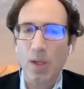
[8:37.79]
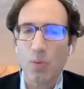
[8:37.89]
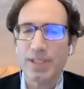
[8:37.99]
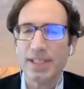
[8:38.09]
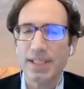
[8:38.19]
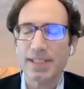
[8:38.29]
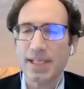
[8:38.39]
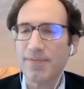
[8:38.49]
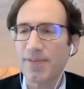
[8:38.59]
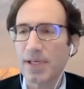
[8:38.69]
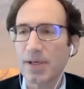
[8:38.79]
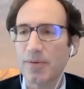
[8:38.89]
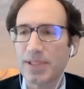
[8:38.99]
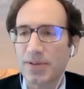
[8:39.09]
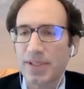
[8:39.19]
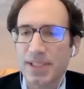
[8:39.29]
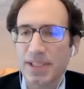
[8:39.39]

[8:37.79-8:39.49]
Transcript: this